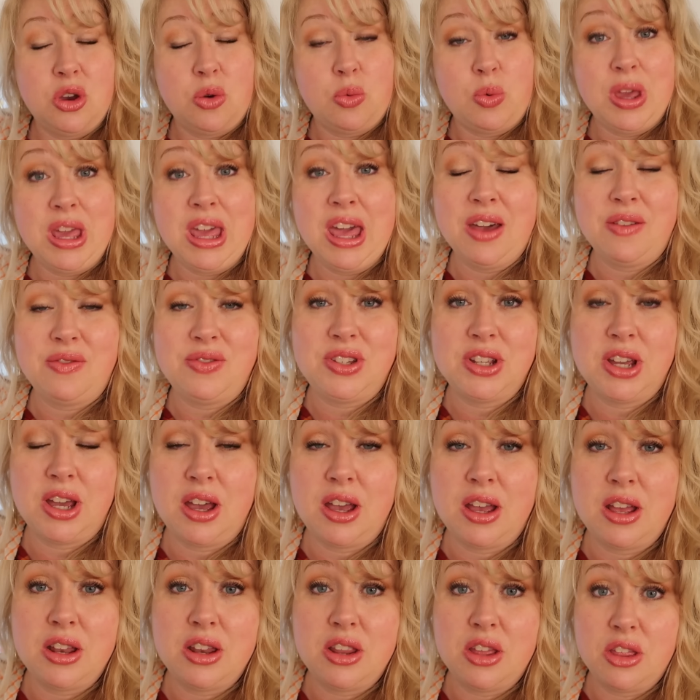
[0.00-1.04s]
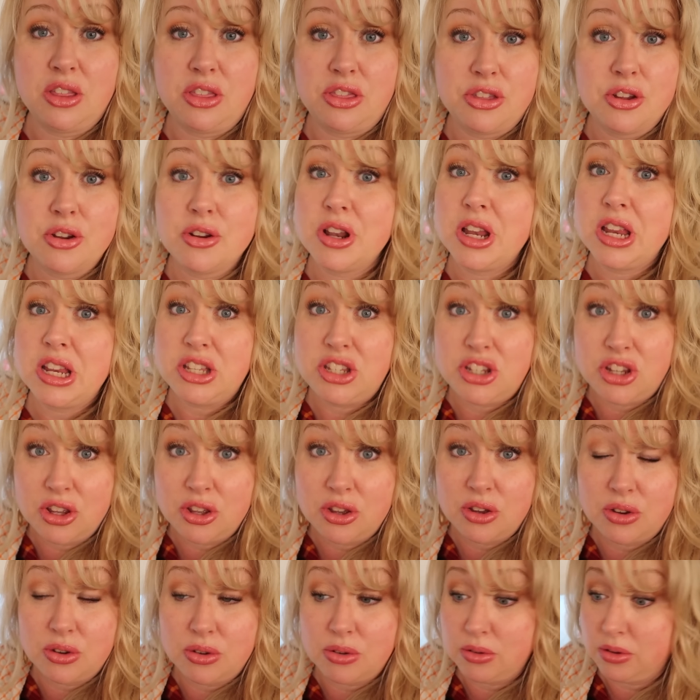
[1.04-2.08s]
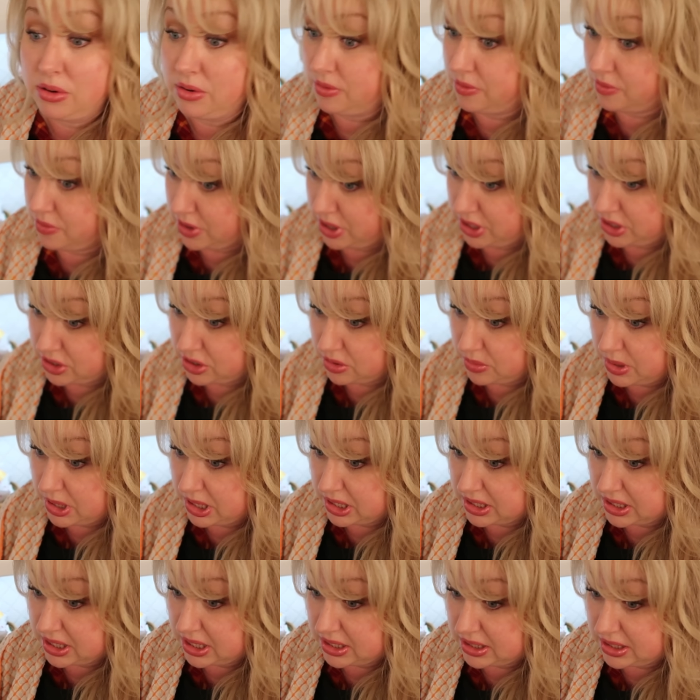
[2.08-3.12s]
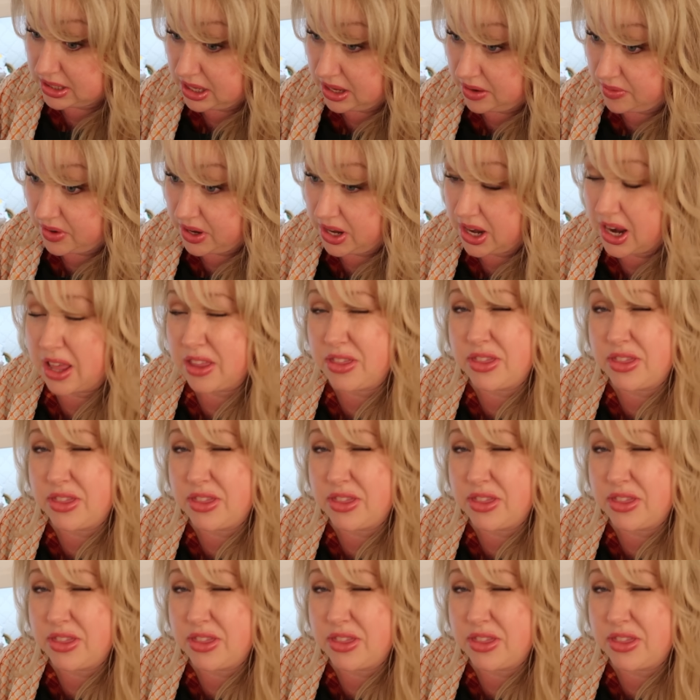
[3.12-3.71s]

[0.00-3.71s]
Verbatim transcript: So we have done 32 freezer meals this evening.